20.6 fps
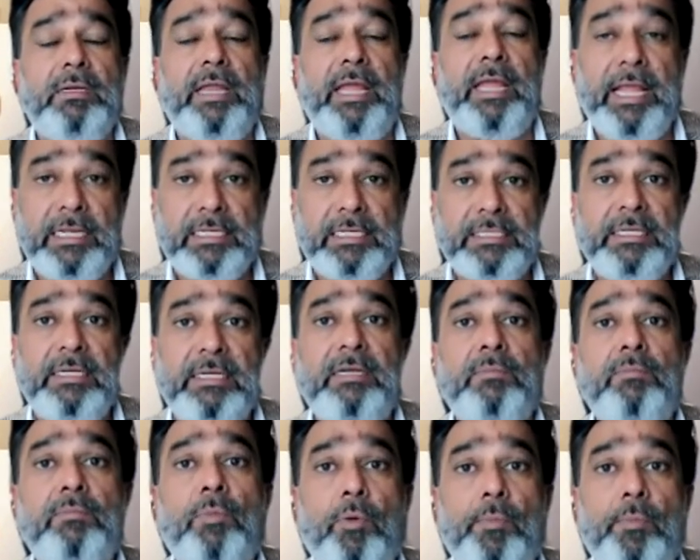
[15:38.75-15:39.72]

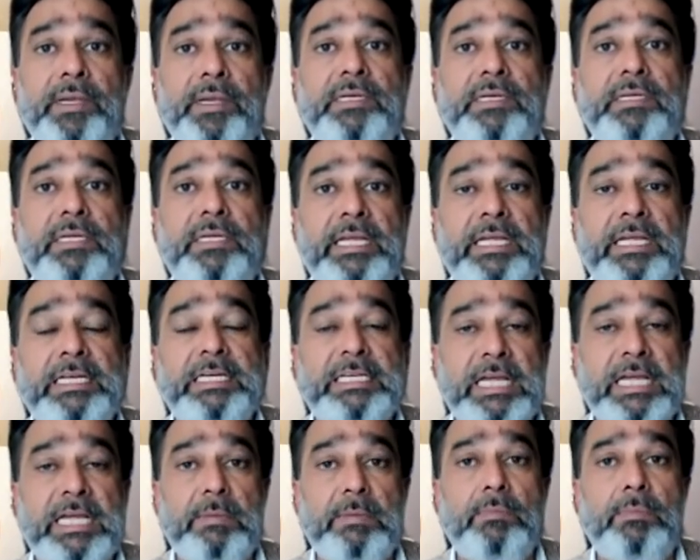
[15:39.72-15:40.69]
excellent moment in
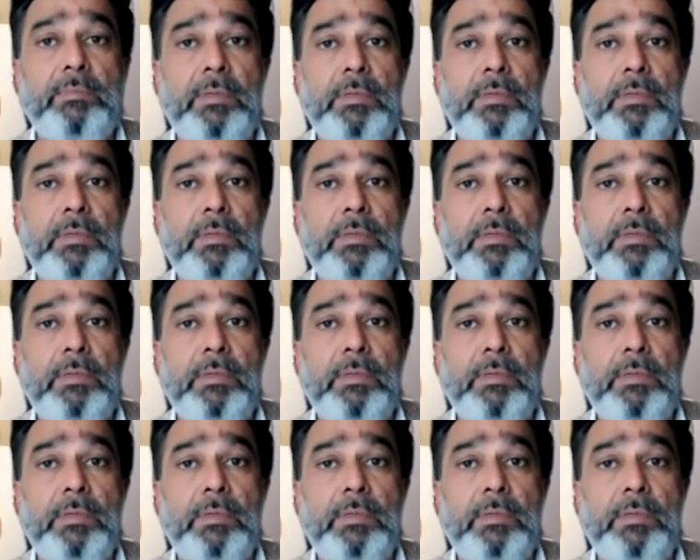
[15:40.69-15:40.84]
time